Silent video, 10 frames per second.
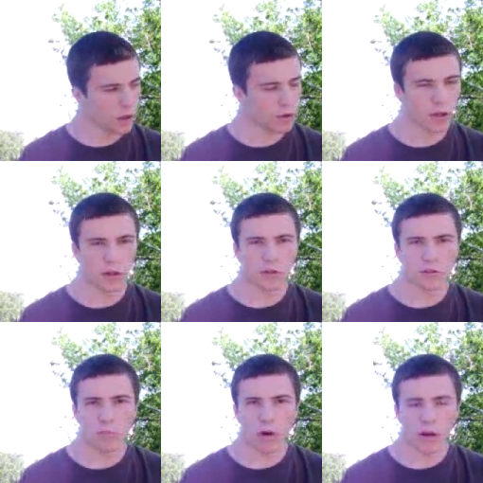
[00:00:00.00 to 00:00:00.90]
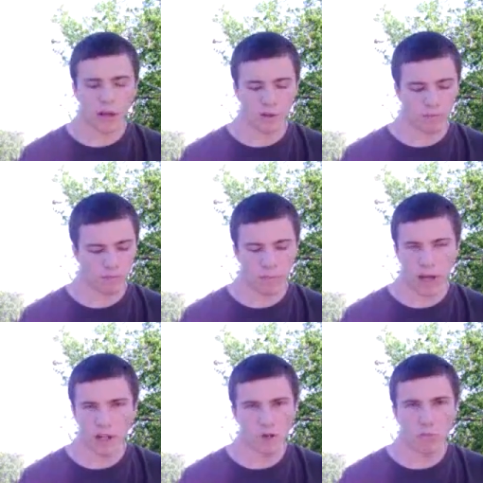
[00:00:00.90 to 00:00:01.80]
You can use braid.
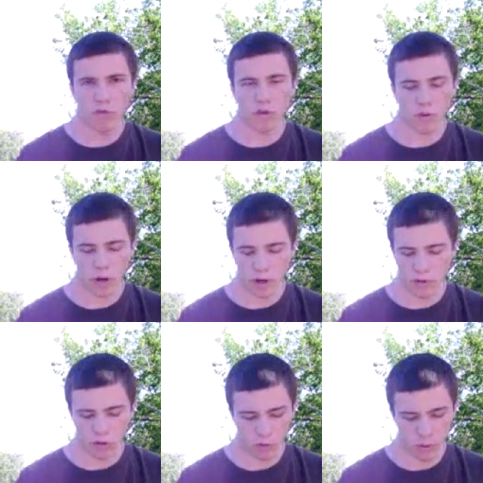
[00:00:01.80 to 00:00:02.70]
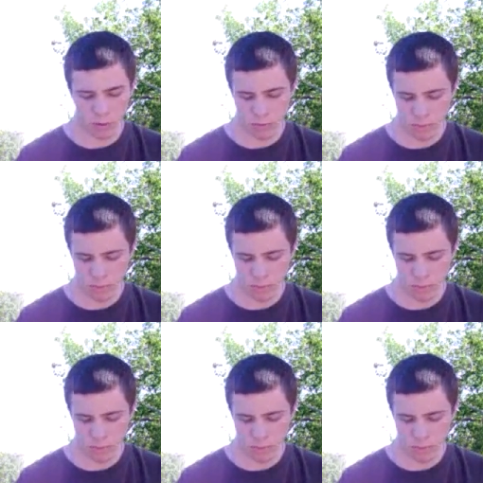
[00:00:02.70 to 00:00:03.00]
I just prefer the monofilament.